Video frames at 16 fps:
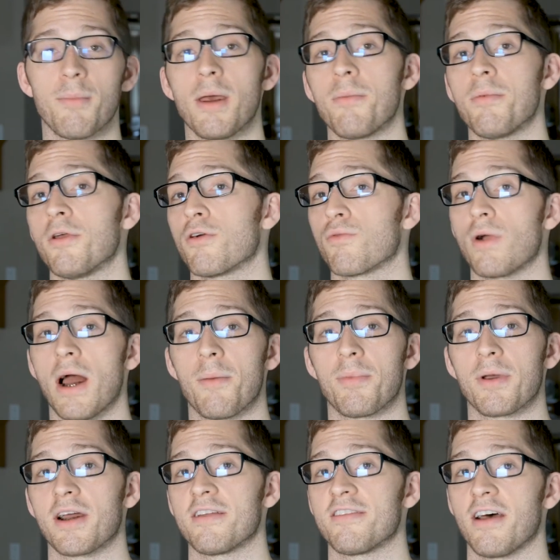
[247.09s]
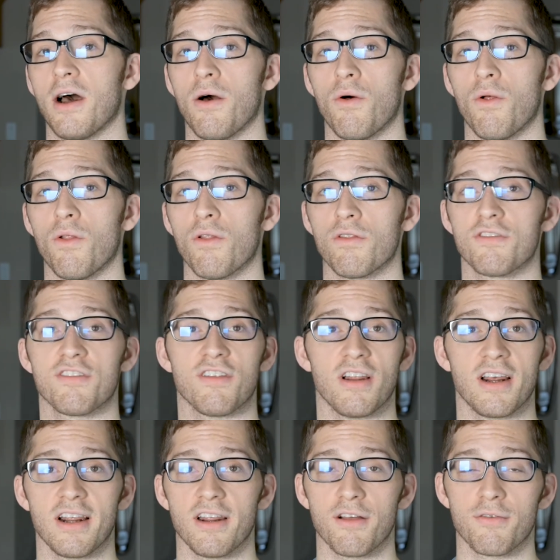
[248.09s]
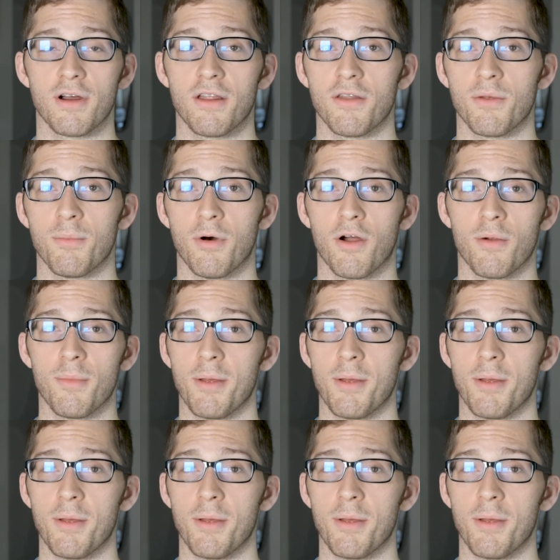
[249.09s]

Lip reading: Maybe you're wrapping a towel slightly around the bar.